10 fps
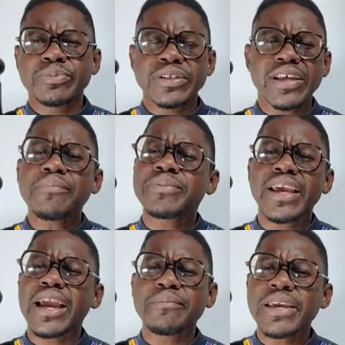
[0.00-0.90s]

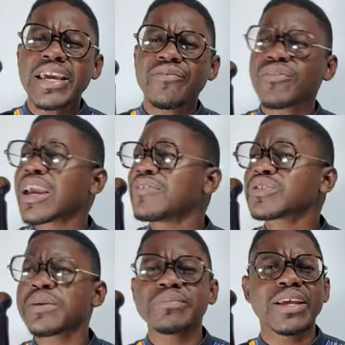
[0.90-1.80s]
someday I'm EFF,
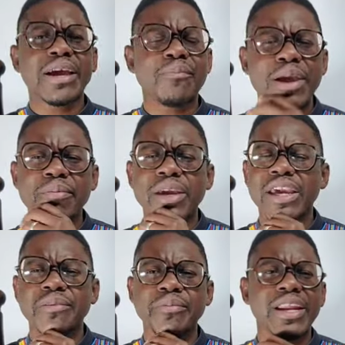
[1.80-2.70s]
someday I'm
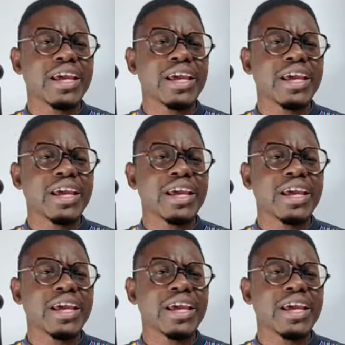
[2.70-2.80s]
MK.